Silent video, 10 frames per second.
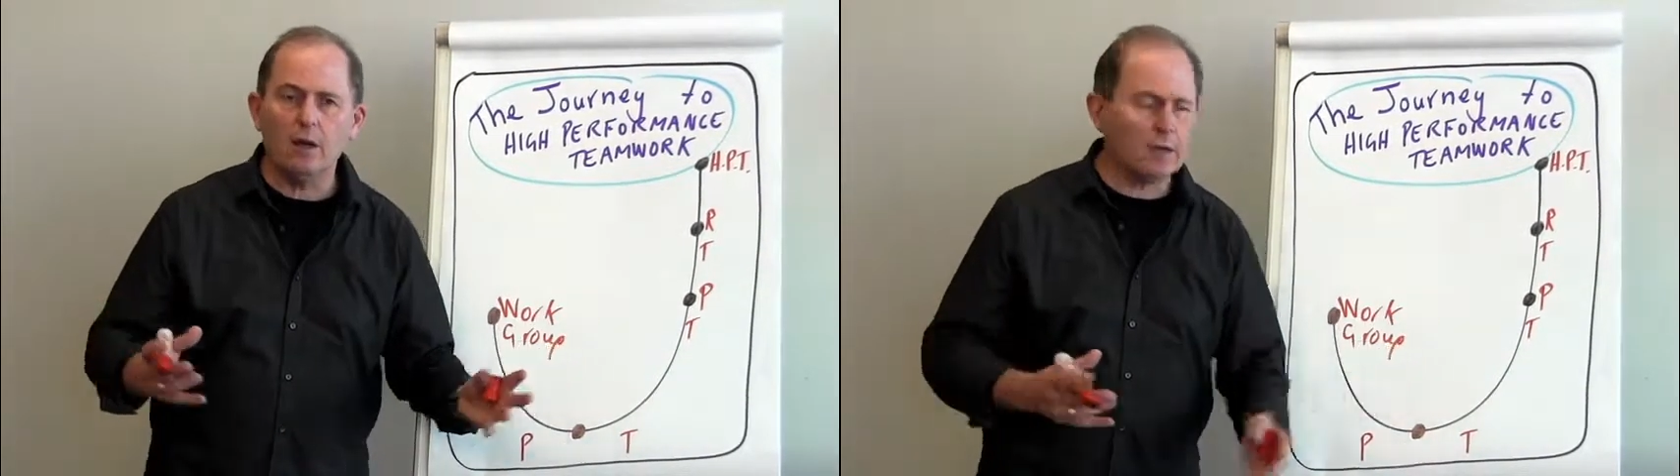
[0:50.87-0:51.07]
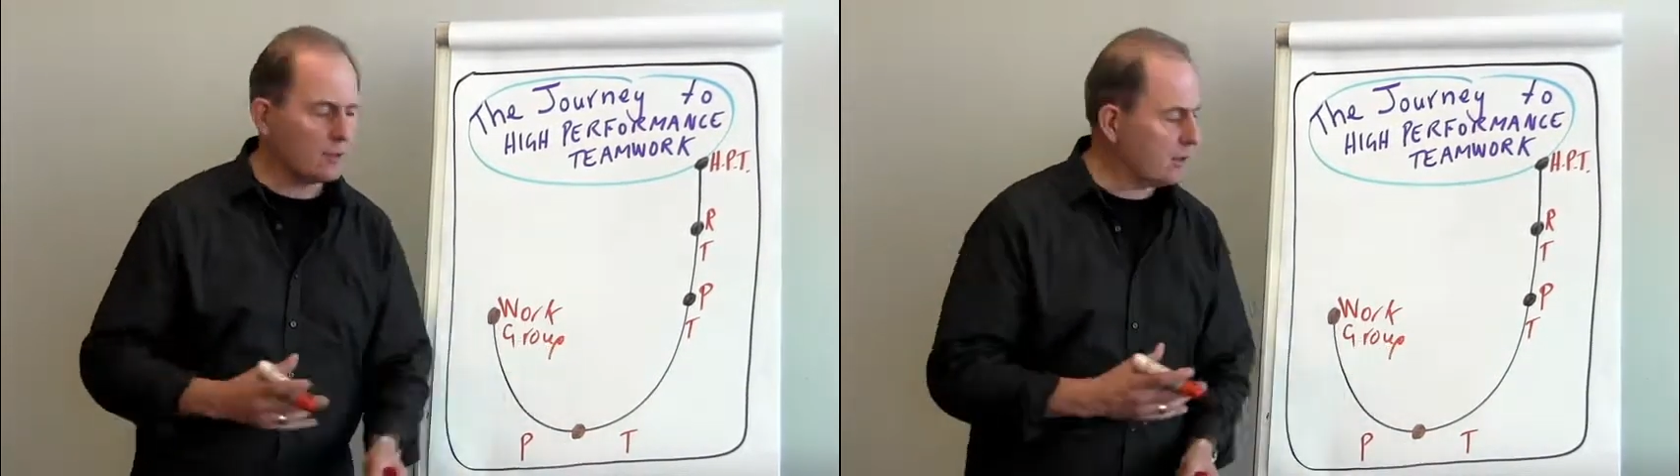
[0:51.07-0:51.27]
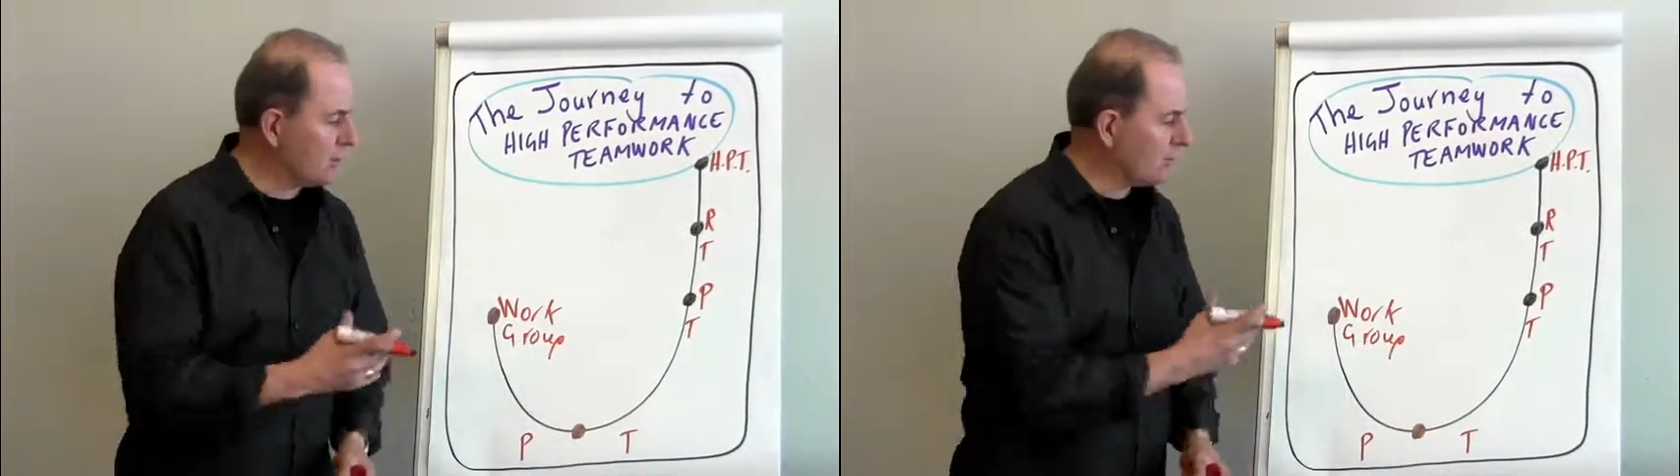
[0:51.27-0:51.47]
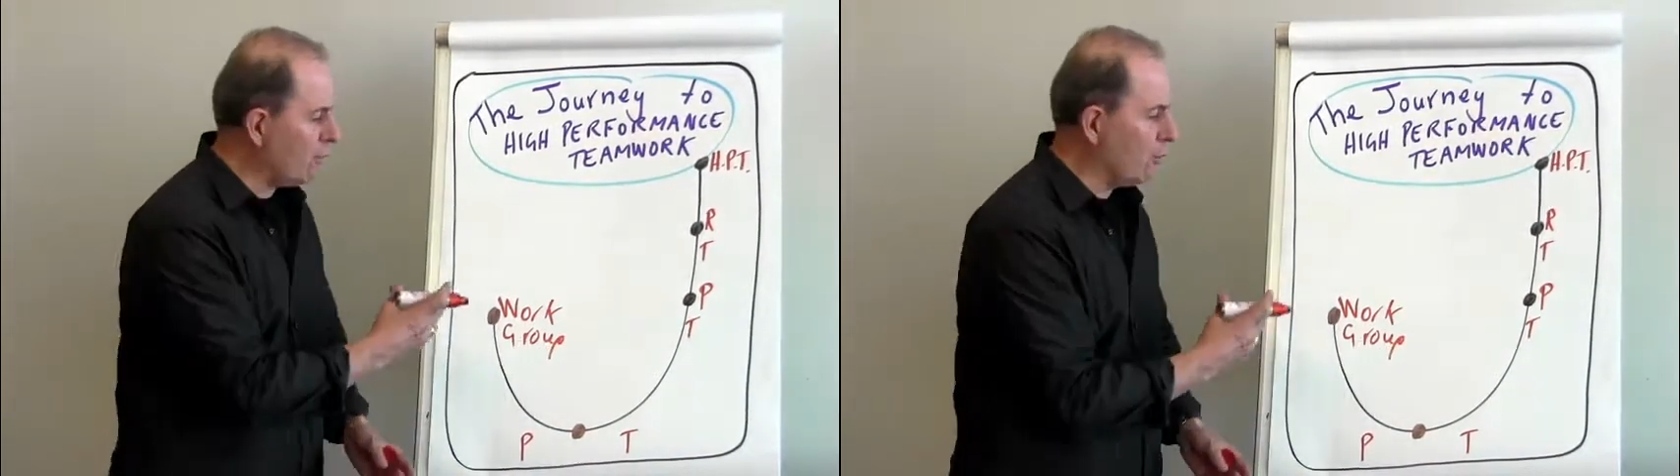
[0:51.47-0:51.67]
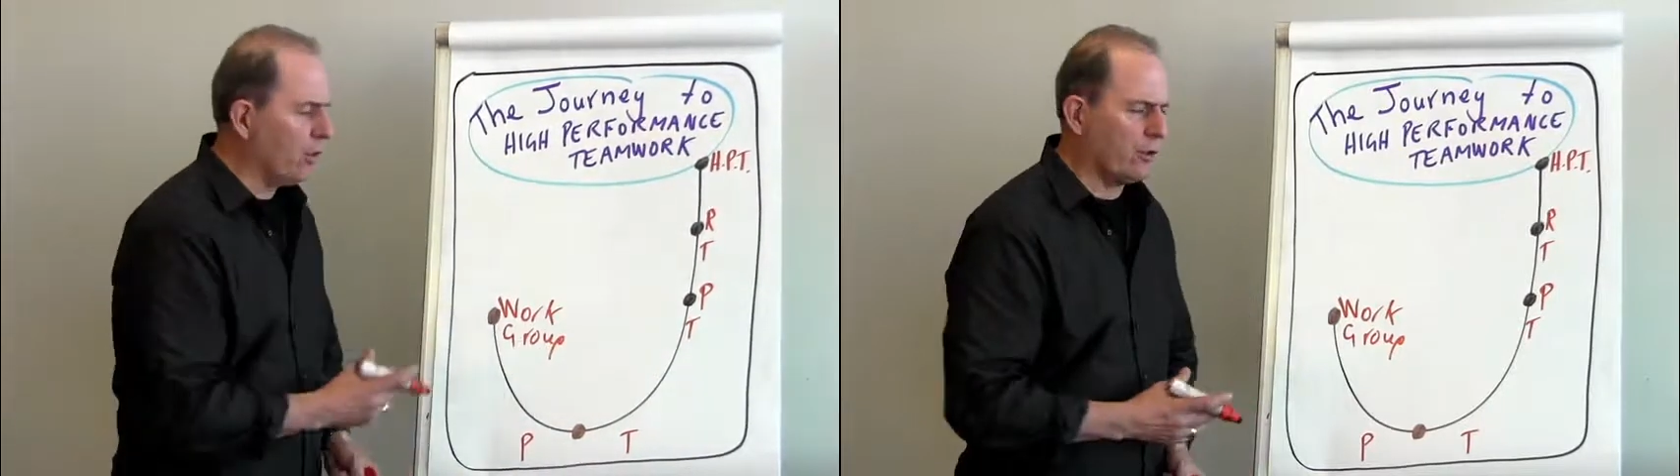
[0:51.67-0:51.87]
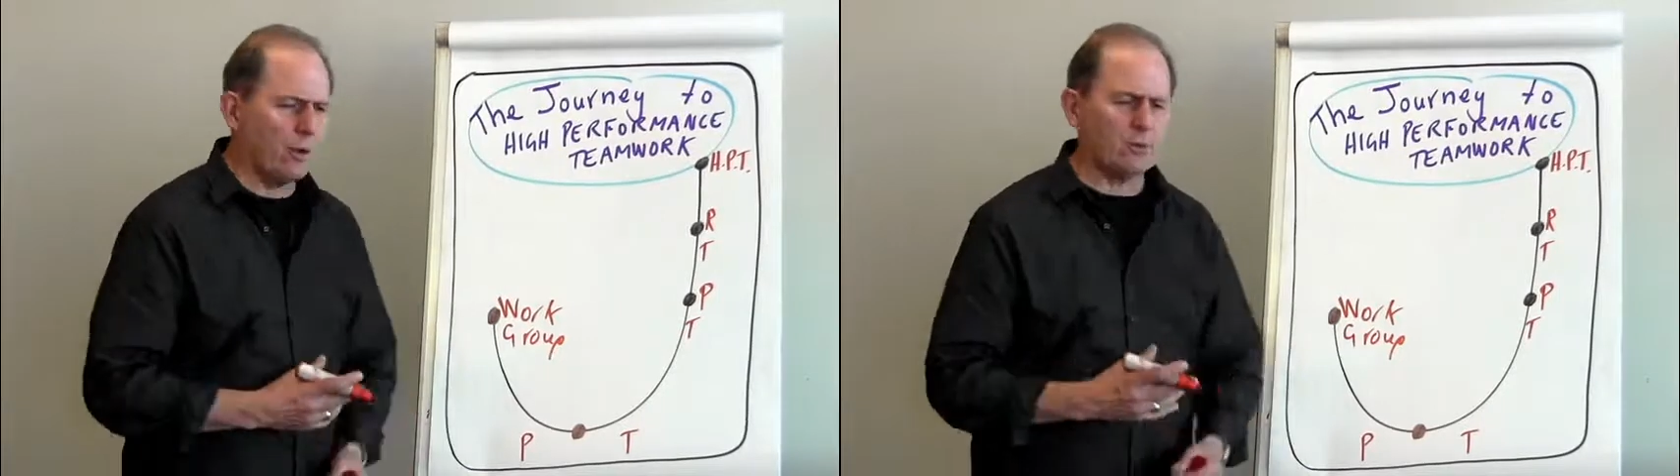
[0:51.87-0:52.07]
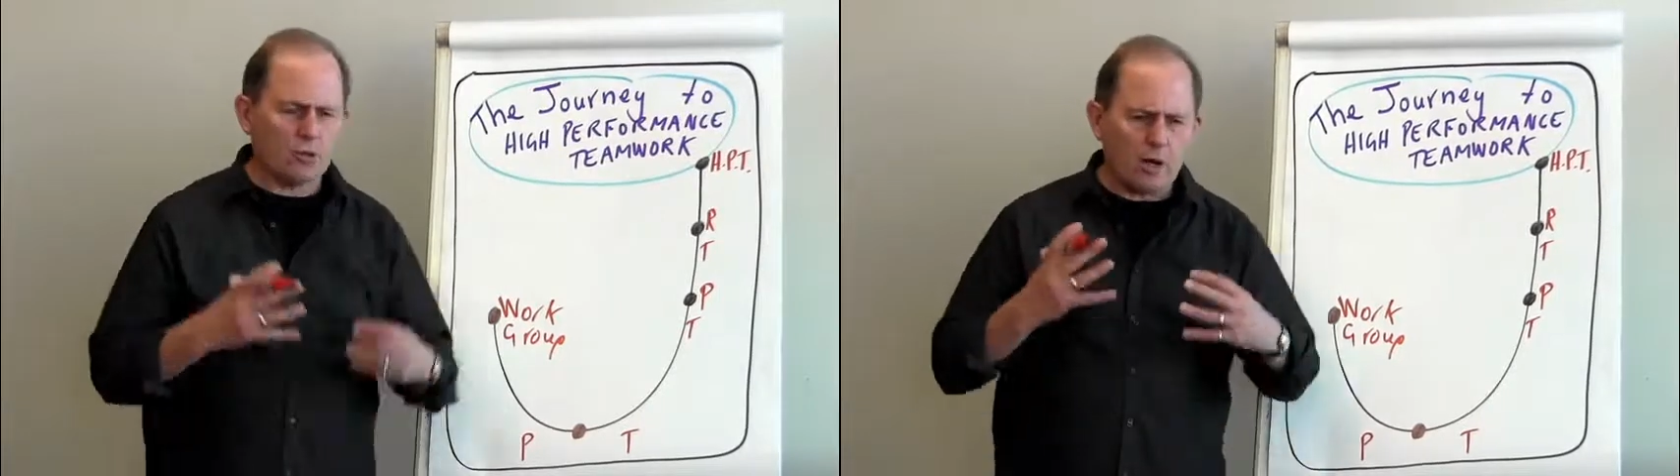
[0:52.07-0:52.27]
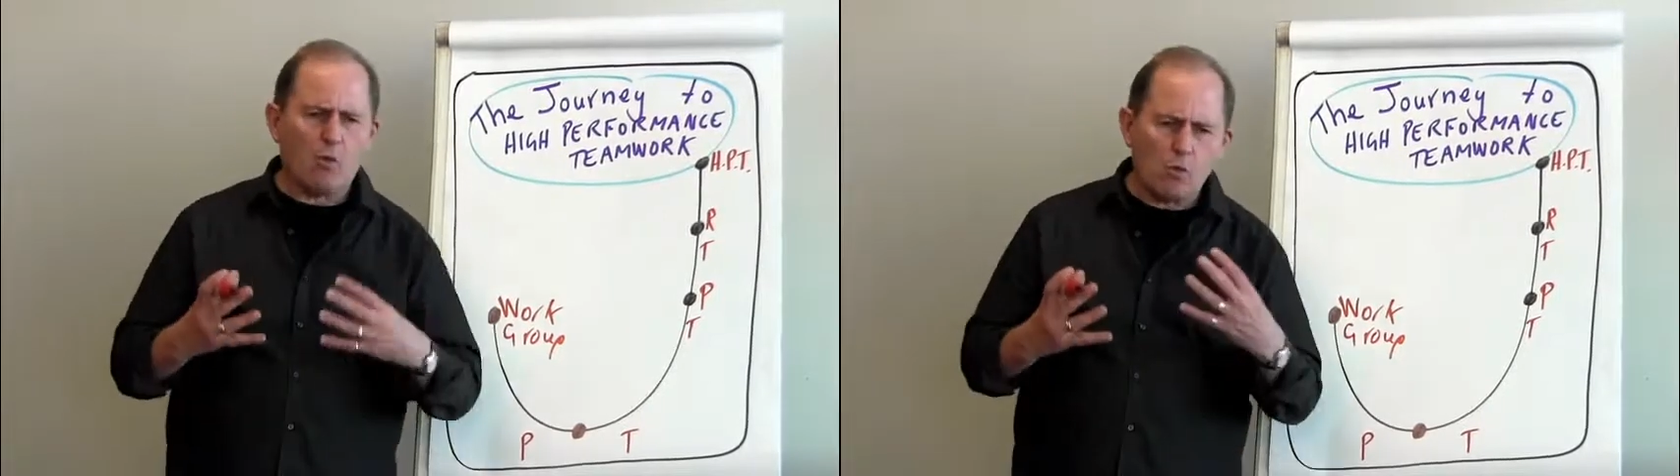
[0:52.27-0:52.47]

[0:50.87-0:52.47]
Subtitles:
I see some work groups trying